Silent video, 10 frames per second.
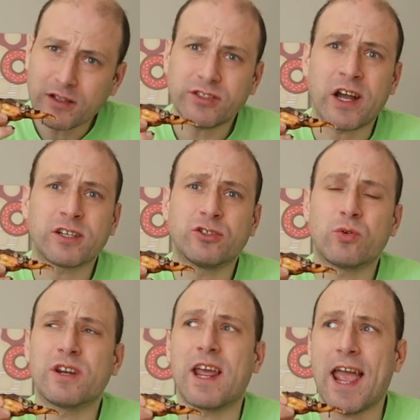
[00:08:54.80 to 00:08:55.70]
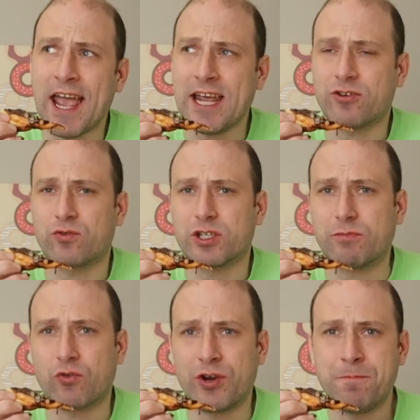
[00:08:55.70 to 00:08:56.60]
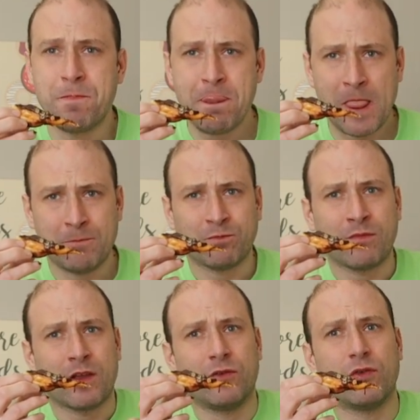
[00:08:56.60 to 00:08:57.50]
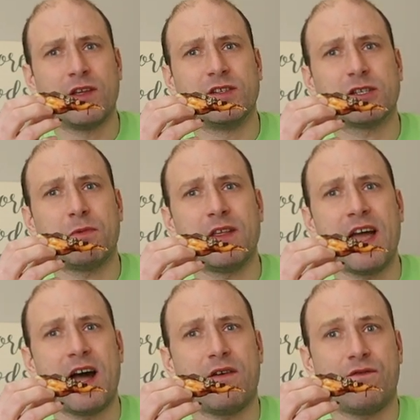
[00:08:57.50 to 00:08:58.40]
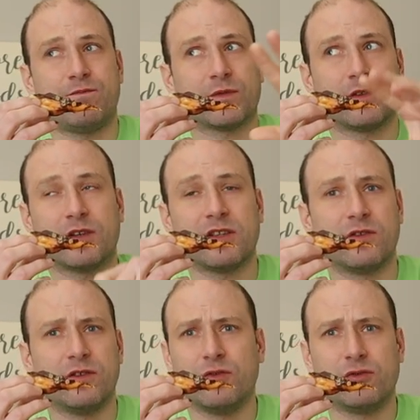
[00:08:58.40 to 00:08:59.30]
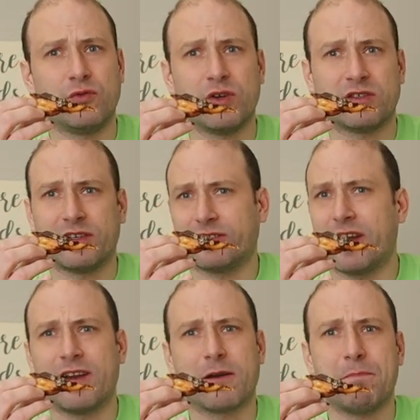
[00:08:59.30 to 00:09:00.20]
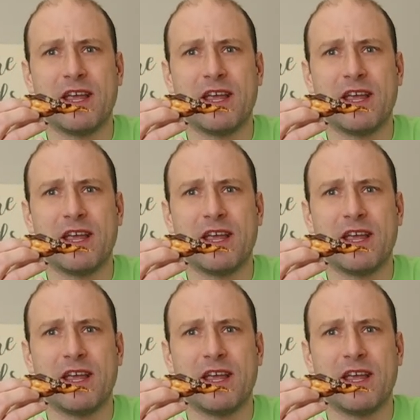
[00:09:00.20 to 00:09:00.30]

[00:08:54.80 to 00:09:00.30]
Dunkin' Donut and Krispy Kreme. You know that display they have? Because you know, in the US, like, it's kind of like a